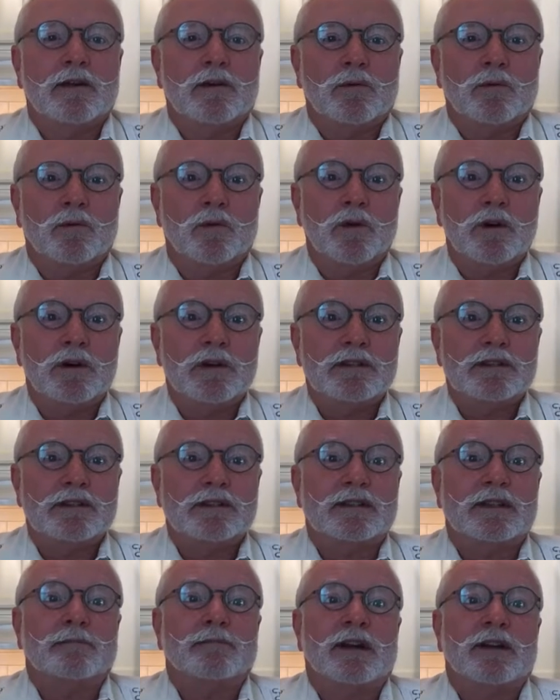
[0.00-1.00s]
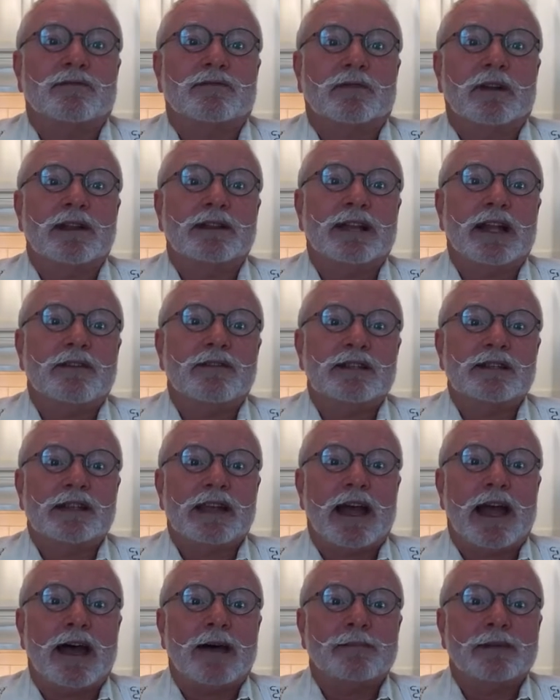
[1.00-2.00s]
woods at my friend David's
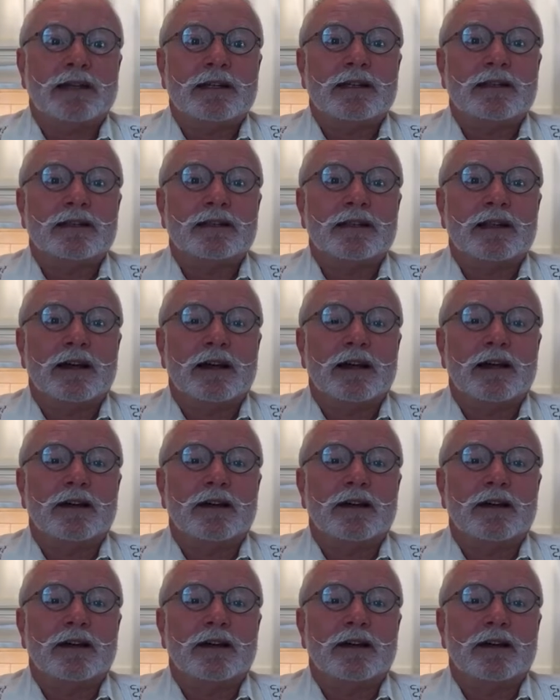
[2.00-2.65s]
cabin.